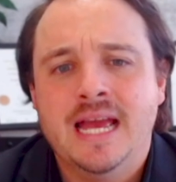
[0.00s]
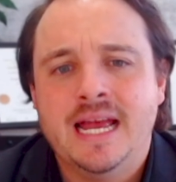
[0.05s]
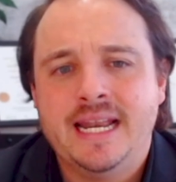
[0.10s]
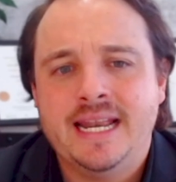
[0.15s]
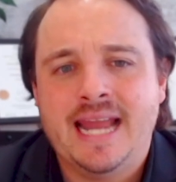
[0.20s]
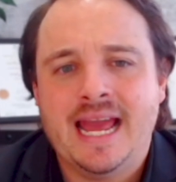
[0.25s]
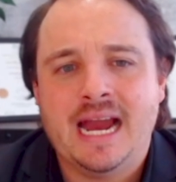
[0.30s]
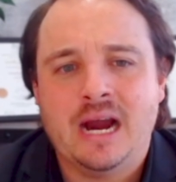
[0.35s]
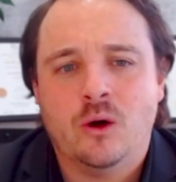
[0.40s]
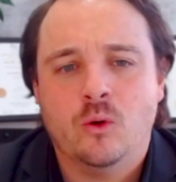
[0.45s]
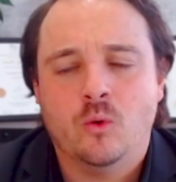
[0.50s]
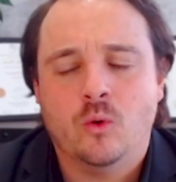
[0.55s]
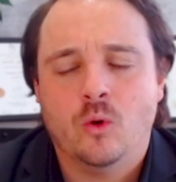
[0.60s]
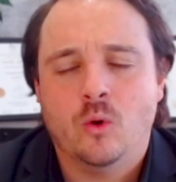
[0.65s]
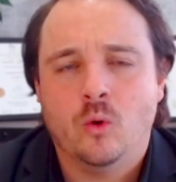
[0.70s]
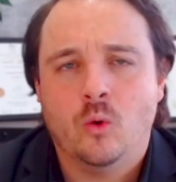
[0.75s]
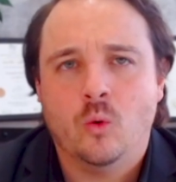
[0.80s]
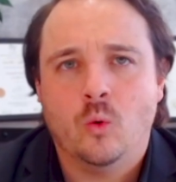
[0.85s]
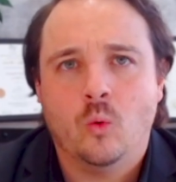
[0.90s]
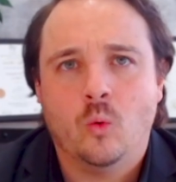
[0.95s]
Now,
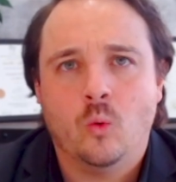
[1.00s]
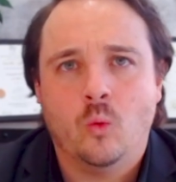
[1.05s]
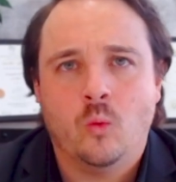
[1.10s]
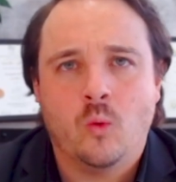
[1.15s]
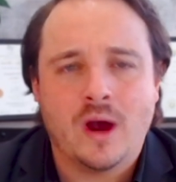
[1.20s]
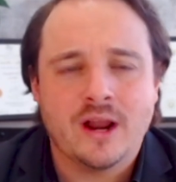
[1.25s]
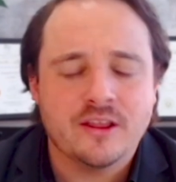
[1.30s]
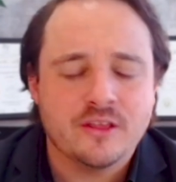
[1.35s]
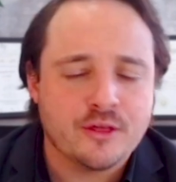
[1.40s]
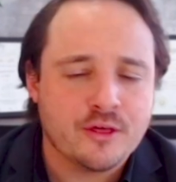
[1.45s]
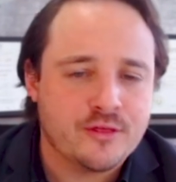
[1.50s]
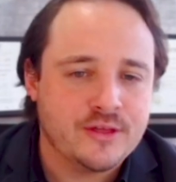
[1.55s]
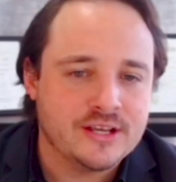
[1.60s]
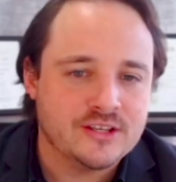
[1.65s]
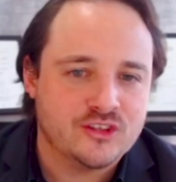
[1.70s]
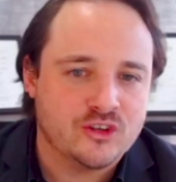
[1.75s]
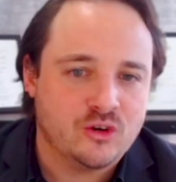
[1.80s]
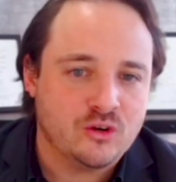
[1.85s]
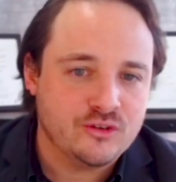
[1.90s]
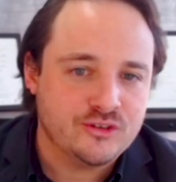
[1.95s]
one of the
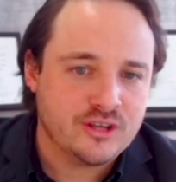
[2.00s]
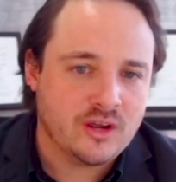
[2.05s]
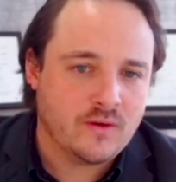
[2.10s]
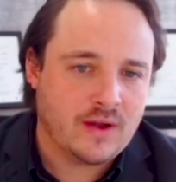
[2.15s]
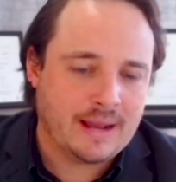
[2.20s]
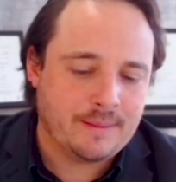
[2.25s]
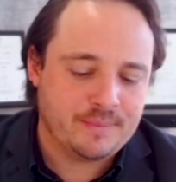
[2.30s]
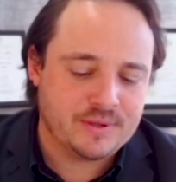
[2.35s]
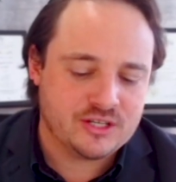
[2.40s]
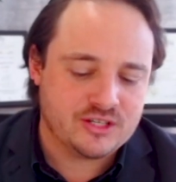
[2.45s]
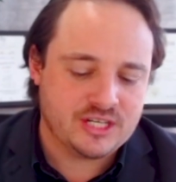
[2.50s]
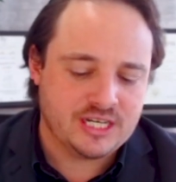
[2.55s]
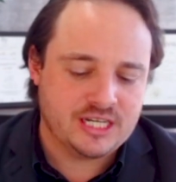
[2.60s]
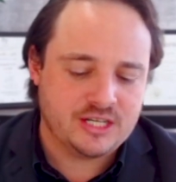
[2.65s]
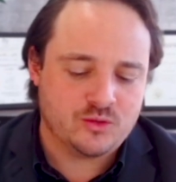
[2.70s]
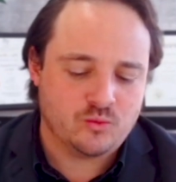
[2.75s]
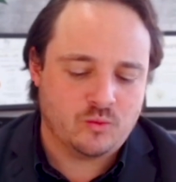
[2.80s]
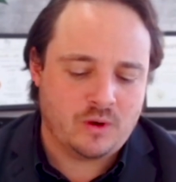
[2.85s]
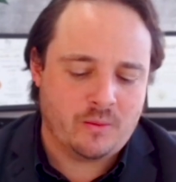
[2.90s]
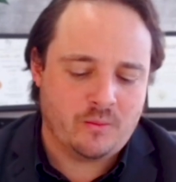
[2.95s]
things that also happens
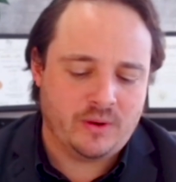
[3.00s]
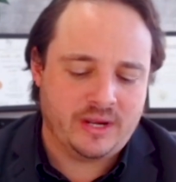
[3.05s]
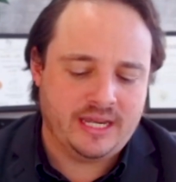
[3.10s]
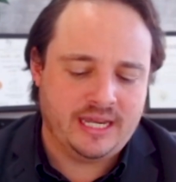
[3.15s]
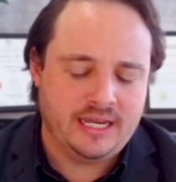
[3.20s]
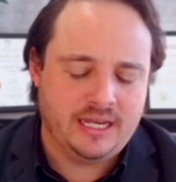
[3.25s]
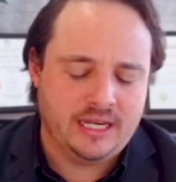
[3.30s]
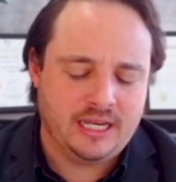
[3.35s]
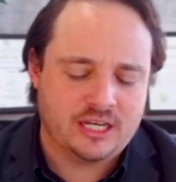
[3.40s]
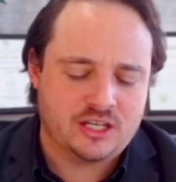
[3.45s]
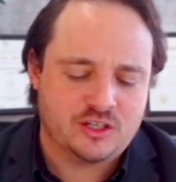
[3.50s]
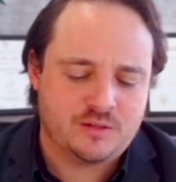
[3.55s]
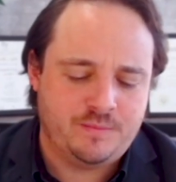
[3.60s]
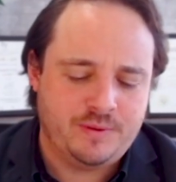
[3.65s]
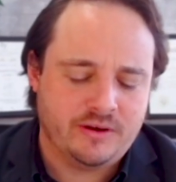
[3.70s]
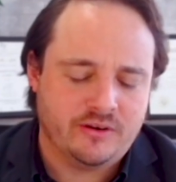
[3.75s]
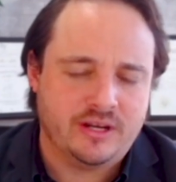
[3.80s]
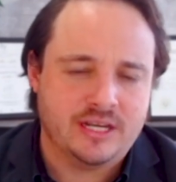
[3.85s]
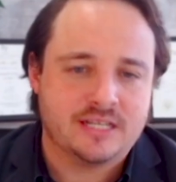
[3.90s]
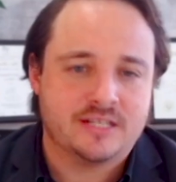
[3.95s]
is when we
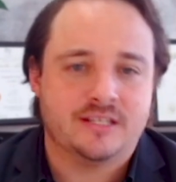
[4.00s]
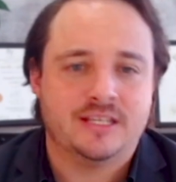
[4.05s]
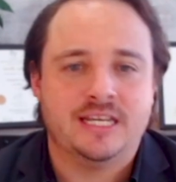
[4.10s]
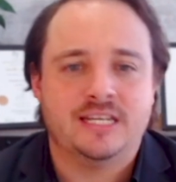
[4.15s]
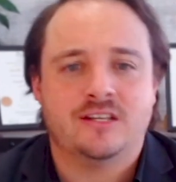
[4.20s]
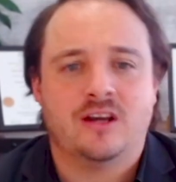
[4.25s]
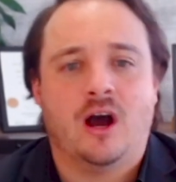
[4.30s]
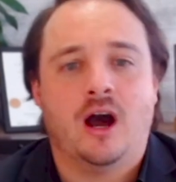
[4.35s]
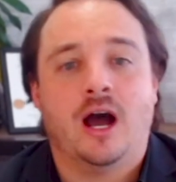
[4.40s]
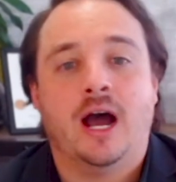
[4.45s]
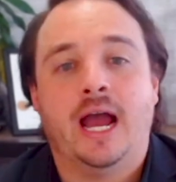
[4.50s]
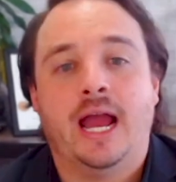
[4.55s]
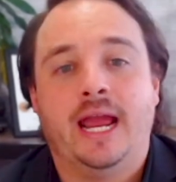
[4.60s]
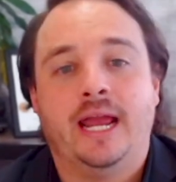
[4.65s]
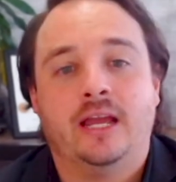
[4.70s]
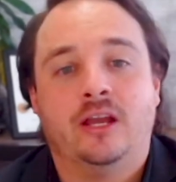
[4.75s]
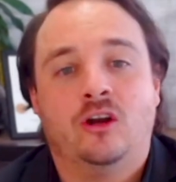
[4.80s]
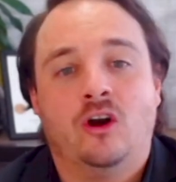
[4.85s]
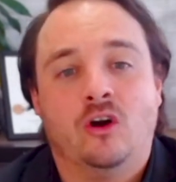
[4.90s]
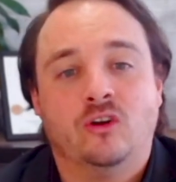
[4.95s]
experience these
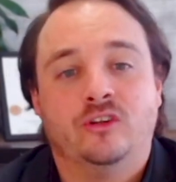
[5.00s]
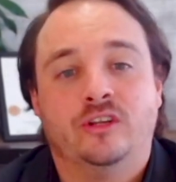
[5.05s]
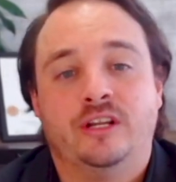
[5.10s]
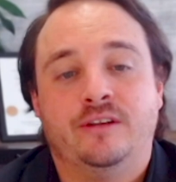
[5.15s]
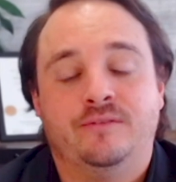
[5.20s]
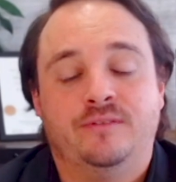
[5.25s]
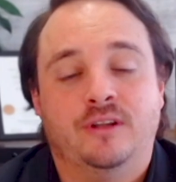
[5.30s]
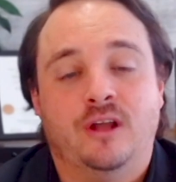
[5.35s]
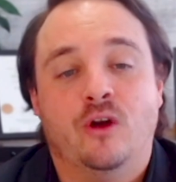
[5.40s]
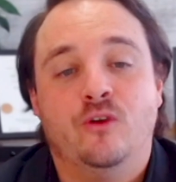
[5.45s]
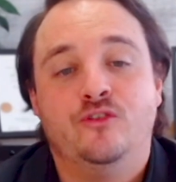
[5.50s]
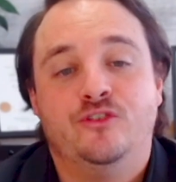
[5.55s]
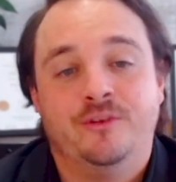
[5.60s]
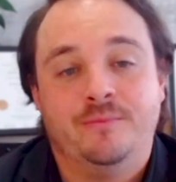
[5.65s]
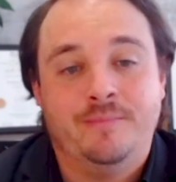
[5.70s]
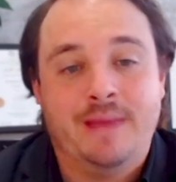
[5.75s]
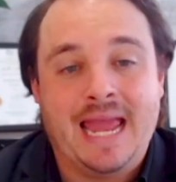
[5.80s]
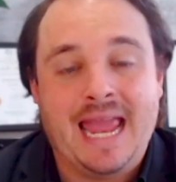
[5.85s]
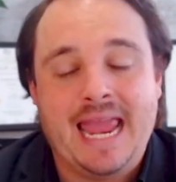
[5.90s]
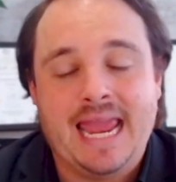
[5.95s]
high cognitive load
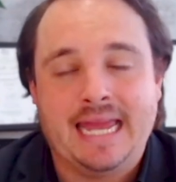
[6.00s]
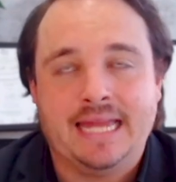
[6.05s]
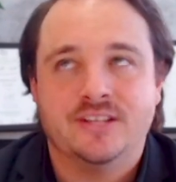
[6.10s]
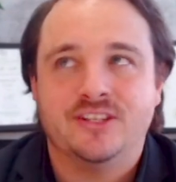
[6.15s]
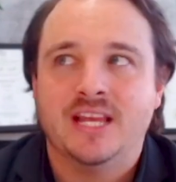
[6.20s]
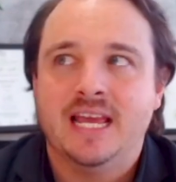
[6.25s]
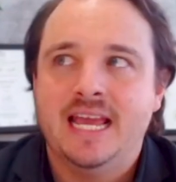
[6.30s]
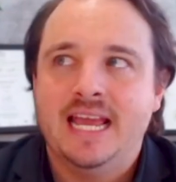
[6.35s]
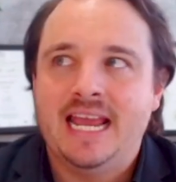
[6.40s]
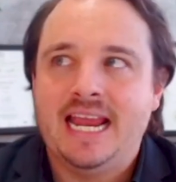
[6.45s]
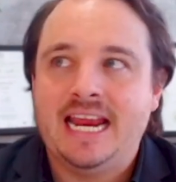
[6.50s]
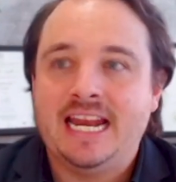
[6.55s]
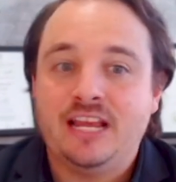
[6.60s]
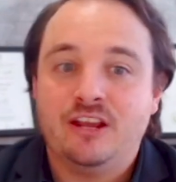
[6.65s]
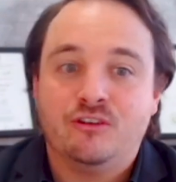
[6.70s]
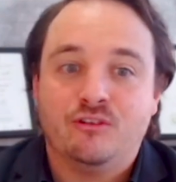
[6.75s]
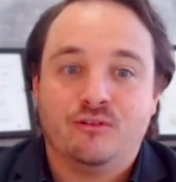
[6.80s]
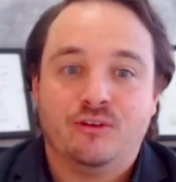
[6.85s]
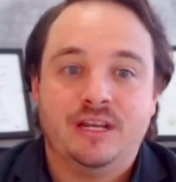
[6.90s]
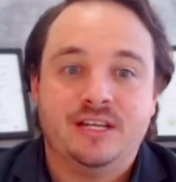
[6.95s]
demands, it
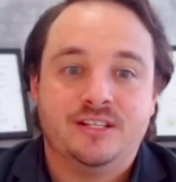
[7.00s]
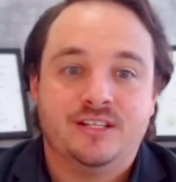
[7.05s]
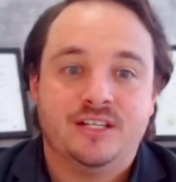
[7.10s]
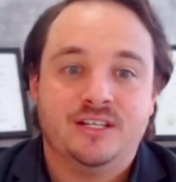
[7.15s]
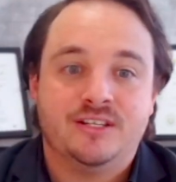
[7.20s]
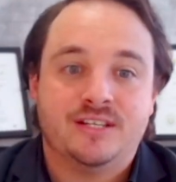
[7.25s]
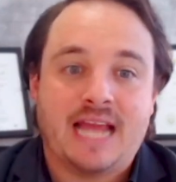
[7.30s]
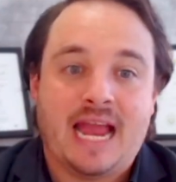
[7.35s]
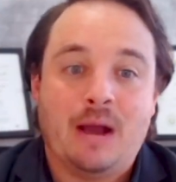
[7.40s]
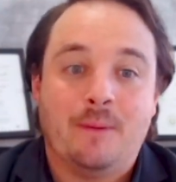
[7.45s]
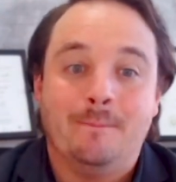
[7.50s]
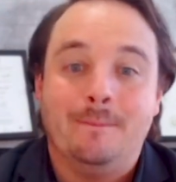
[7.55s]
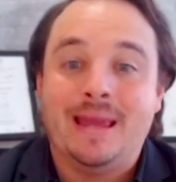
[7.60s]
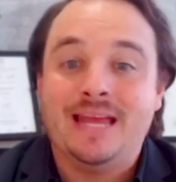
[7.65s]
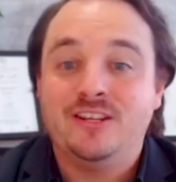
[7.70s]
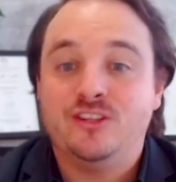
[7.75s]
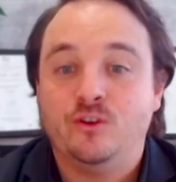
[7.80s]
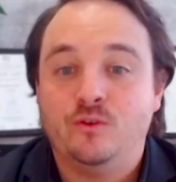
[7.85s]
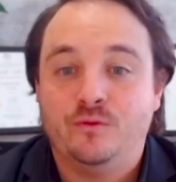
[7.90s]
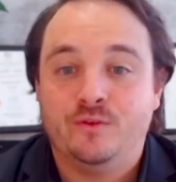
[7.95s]
increases our
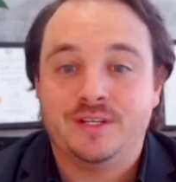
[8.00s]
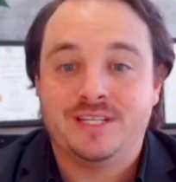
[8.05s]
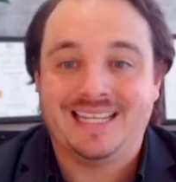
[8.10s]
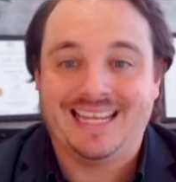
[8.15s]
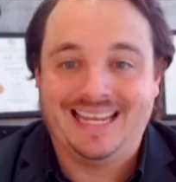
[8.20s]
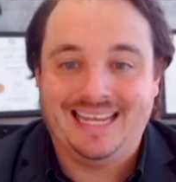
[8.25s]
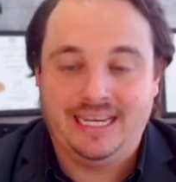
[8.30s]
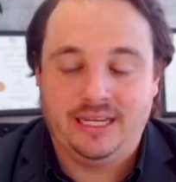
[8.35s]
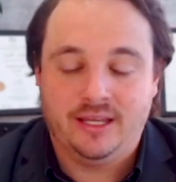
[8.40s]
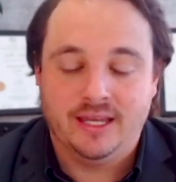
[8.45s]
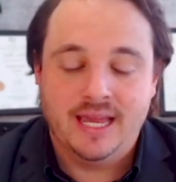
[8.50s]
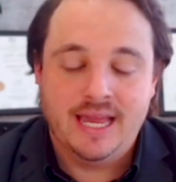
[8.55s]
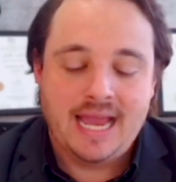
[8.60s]
mental fatigue.